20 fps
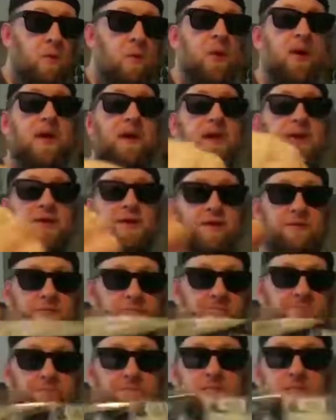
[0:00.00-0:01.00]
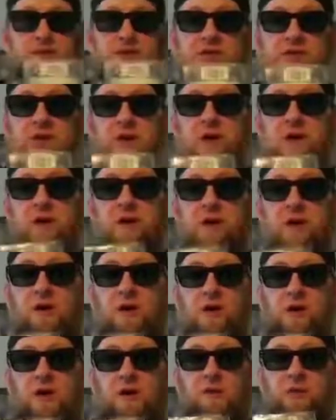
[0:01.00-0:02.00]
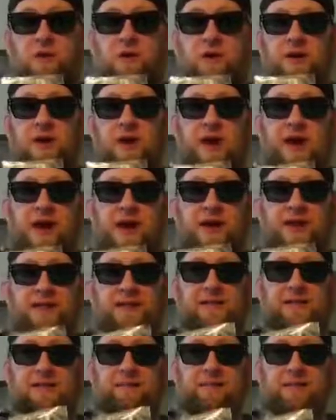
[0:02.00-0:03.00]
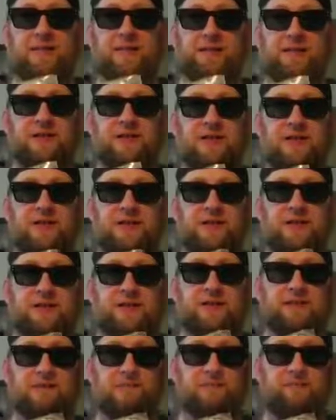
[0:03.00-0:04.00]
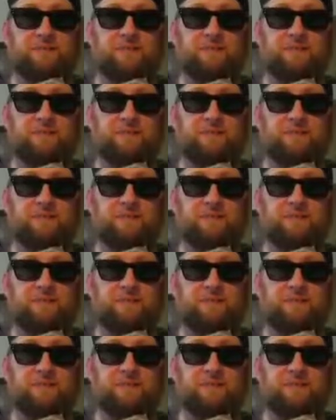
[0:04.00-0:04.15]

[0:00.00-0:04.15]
what can you do? So, we're going to add some things to this.